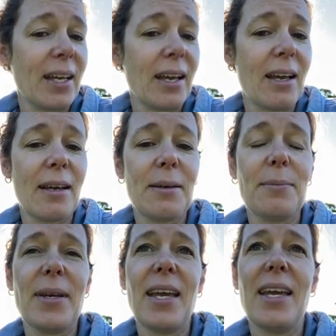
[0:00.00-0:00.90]

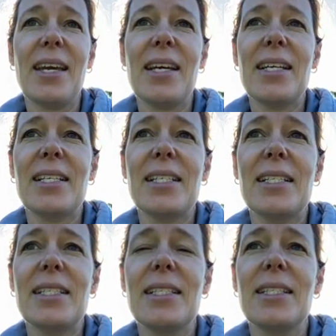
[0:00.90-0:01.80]

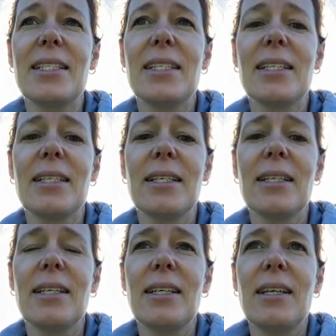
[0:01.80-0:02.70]
And
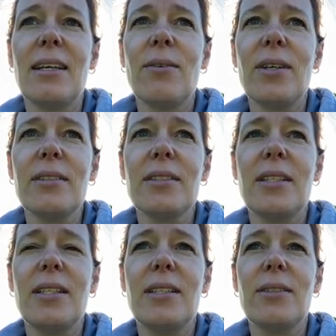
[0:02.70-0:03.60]
what else did
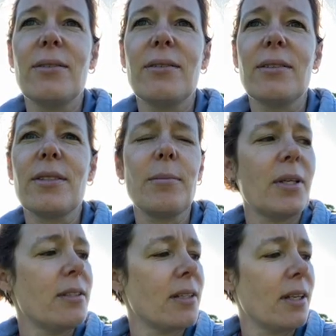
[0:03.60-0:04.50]
he do? There's something
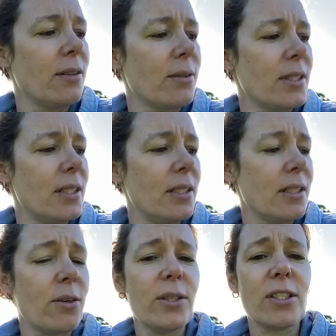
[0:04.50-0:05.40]
else that I noticed he
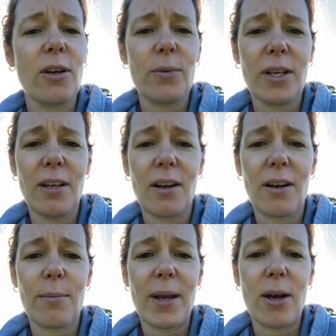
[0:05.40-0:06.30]
did. Oh, he started working on
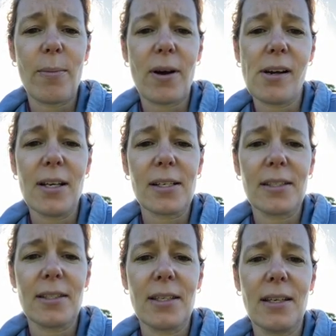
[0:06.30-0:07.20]
our
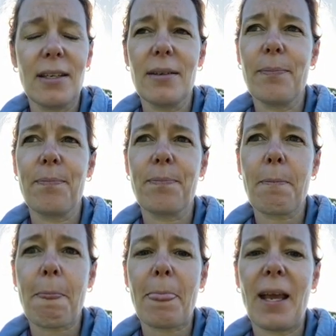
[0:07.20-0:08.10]
mailbox,
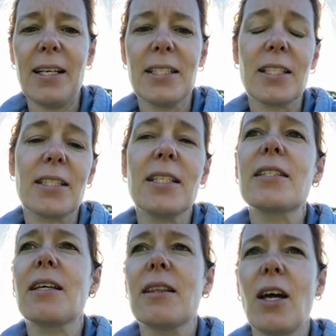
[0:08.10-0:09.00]
and he's
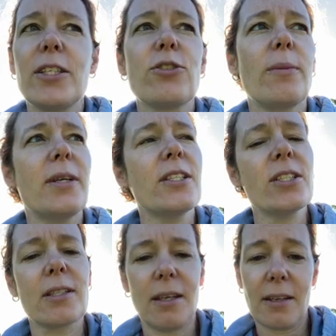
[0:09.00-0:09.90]
done line trimming. He's
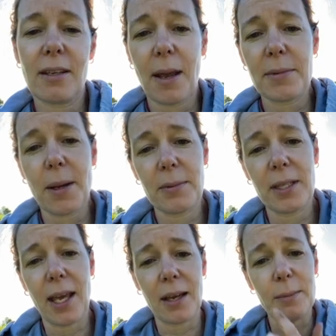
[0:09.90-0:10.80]
just kept up with
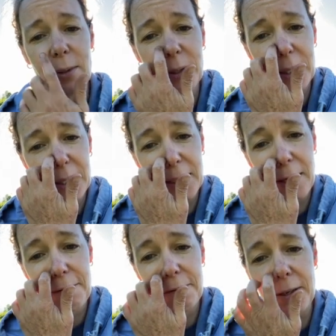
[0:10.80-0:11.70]
the animals and
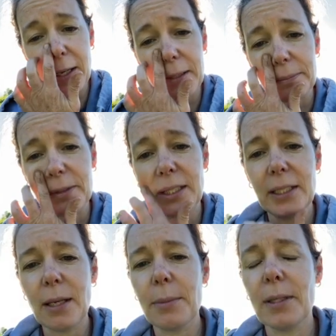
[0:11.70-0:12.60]
stuff and
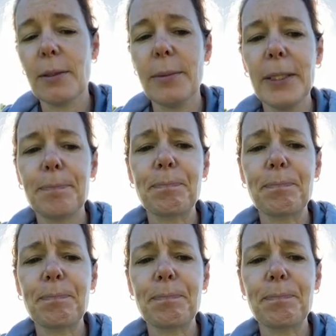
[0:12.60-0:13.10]
cleaned up a little bit.